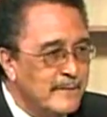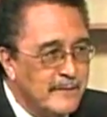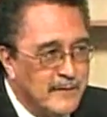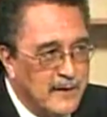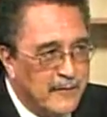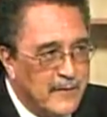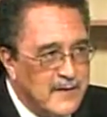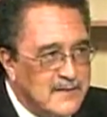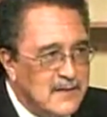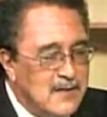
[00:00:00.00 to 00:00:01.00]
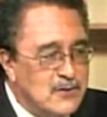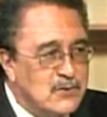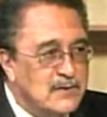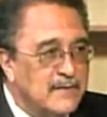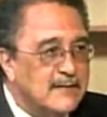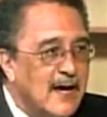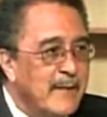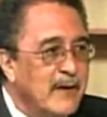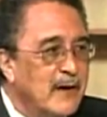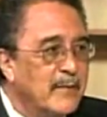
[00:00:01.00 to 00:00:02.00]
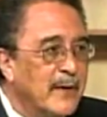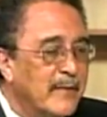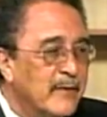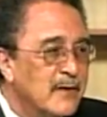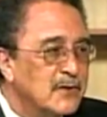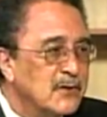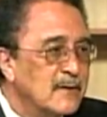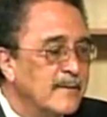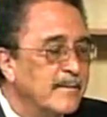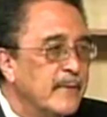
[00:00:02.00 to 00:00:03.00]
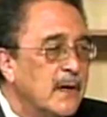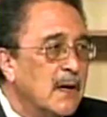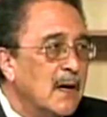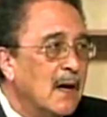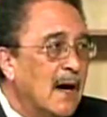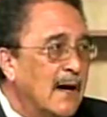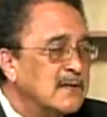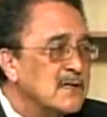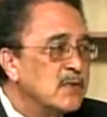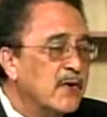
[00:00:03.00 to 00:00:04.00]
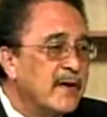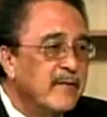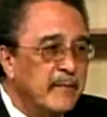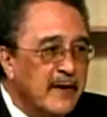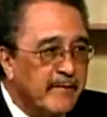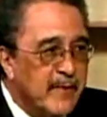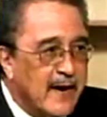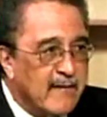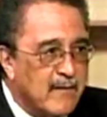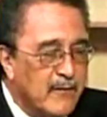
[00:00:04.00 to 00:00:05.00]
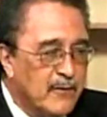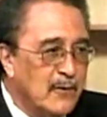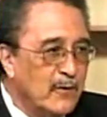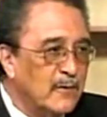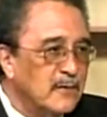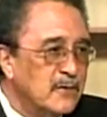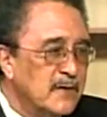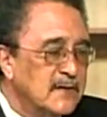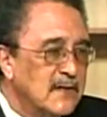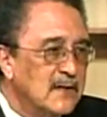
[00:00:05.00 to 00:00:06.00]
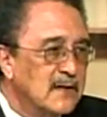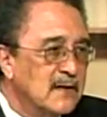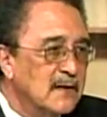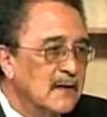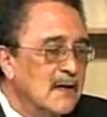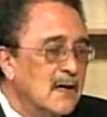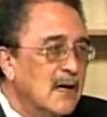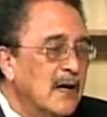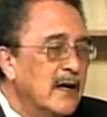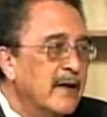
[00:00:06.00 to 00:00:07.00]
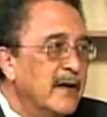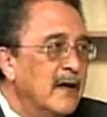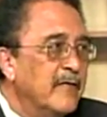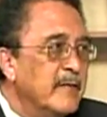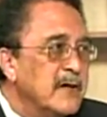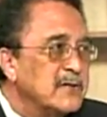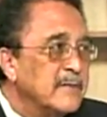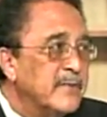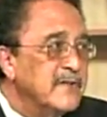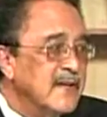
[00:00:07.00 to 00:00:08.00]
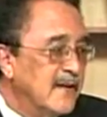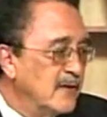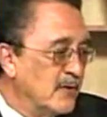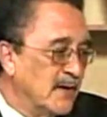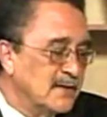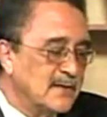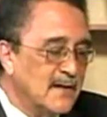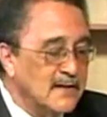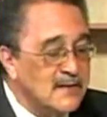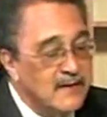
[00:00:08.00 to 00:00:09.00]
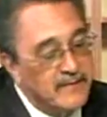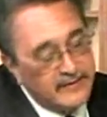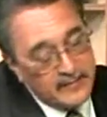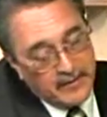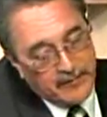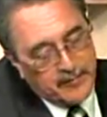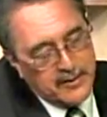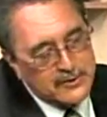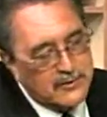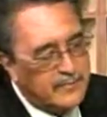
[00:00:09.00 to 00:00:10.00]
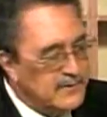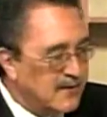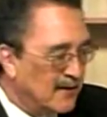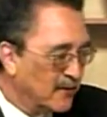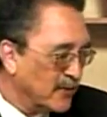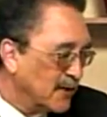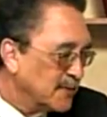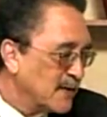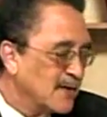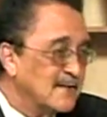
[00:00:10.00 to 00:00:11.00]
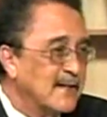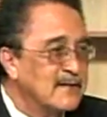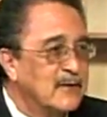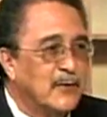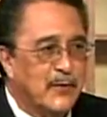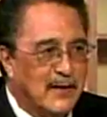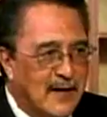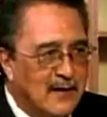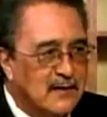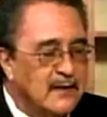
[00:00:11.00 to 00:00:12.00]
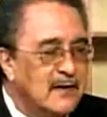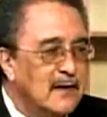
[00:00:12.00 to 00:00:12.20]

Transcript: they are raising issues of timing and preparation. I just want to give a bit of background to this, Clinton. The information presented to us, and I say information presented to us because that's what we inherited,